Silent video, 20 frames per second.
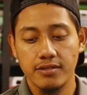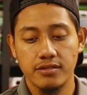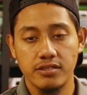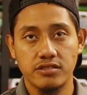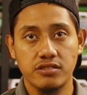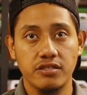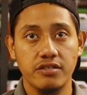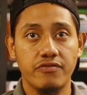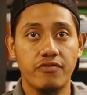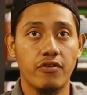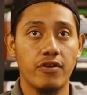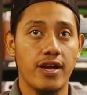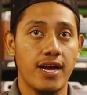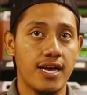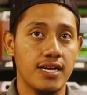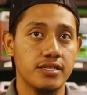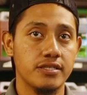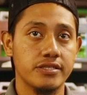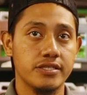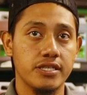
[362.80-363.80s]
This is for
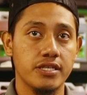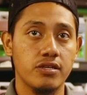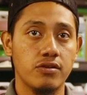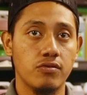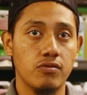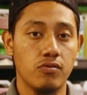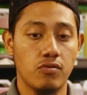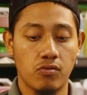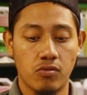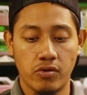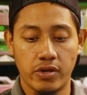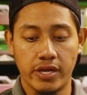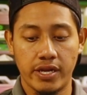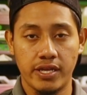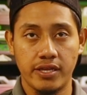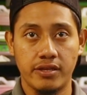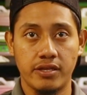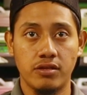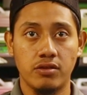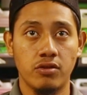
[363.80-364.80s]
acid or
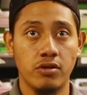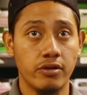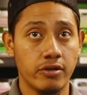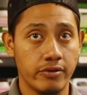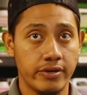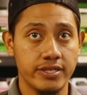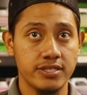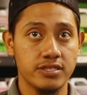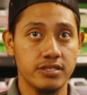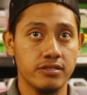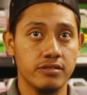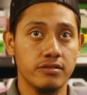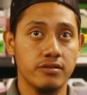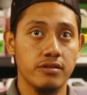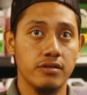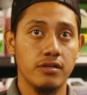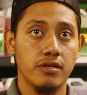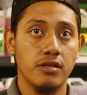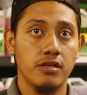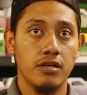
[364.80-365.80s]
any degreaser,
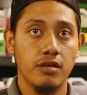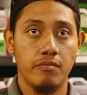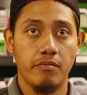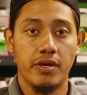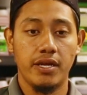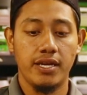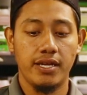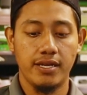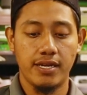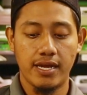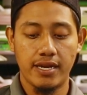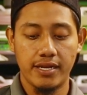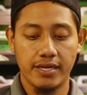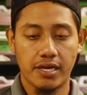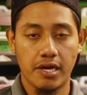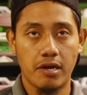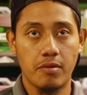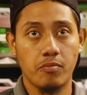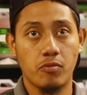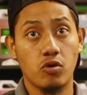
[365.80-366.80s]
meaning any
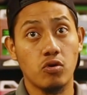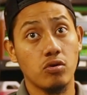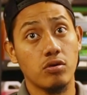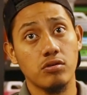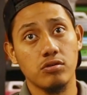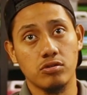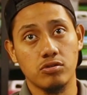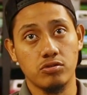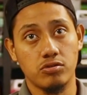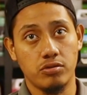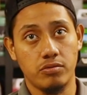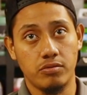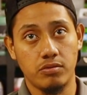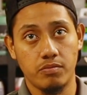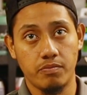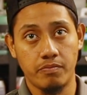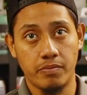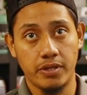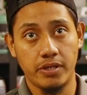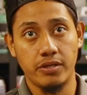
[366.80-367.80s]
chemical could
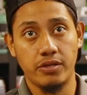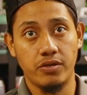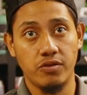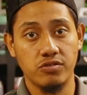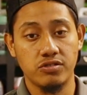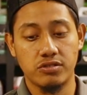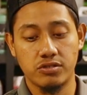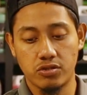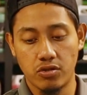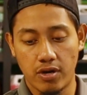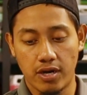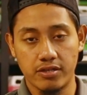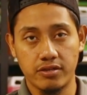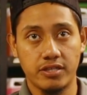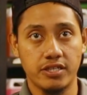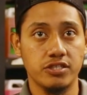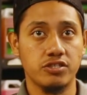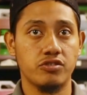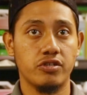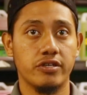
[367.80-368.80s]
be used throughout
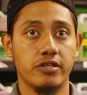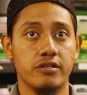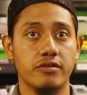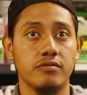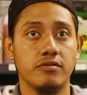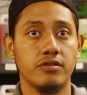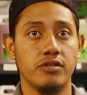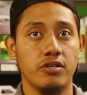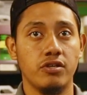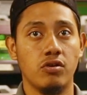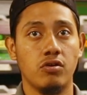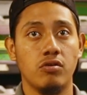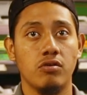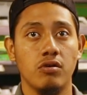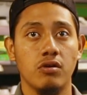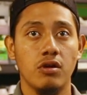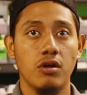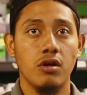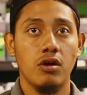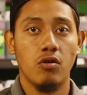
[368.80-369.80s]
this trigger, you know?
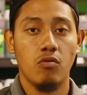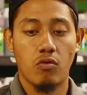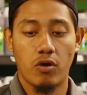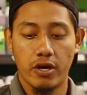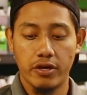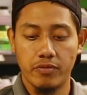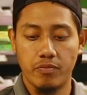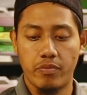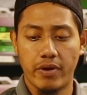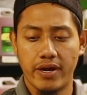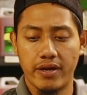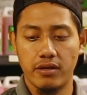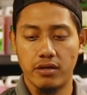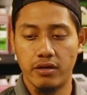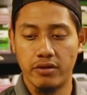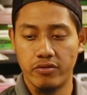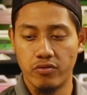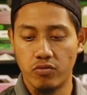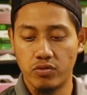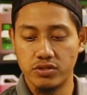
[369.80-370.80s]
Why buy
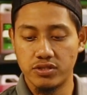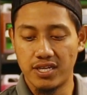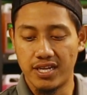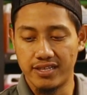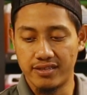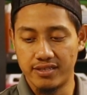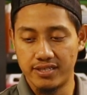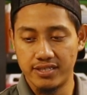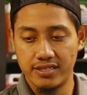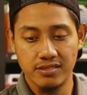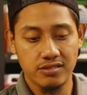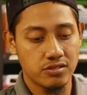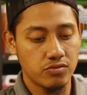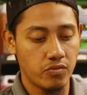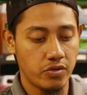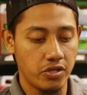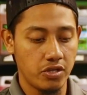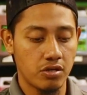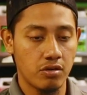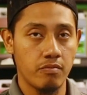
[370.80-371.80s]
other ones like this
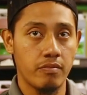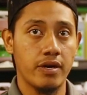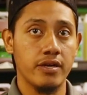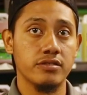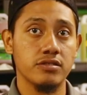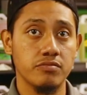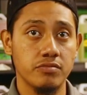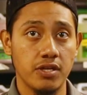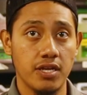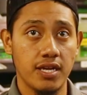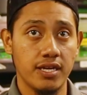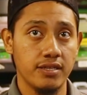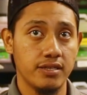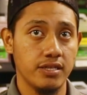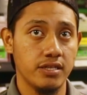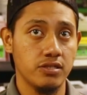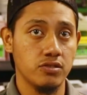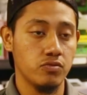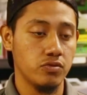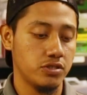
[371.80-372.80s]
when you can buy something like
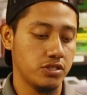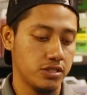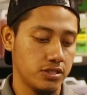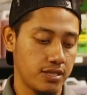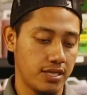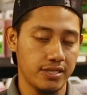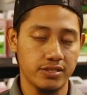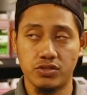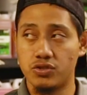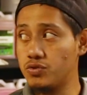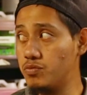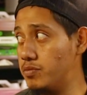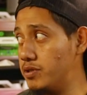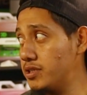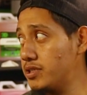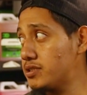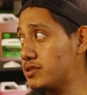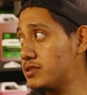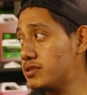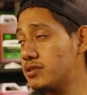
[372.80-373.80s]
this, which is like
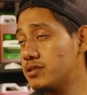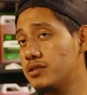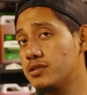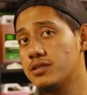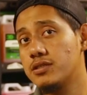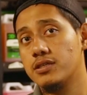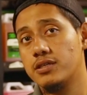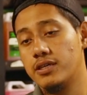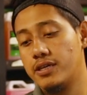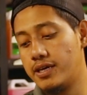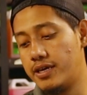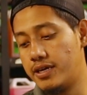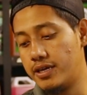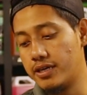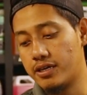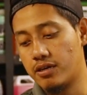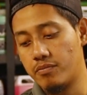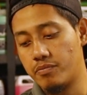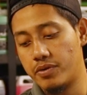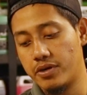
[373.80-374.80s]
$2, and then
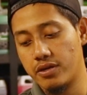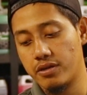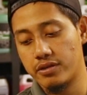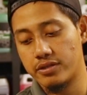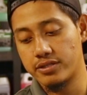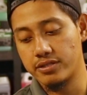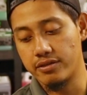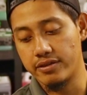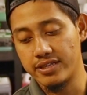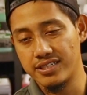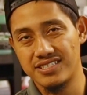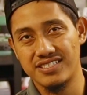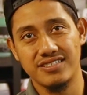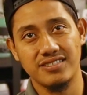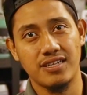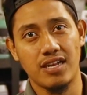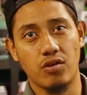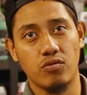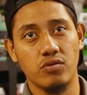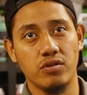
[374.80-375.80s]
compare it to this
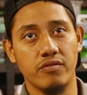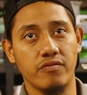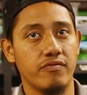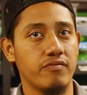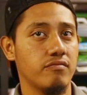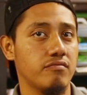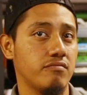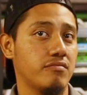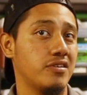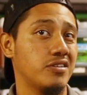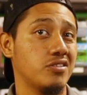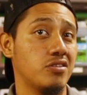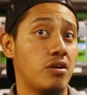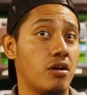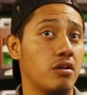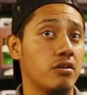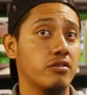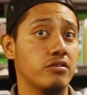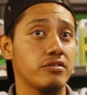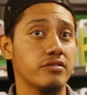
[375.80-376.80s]
is like what,
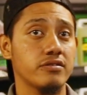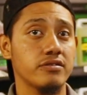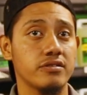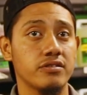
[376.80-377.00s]
$1?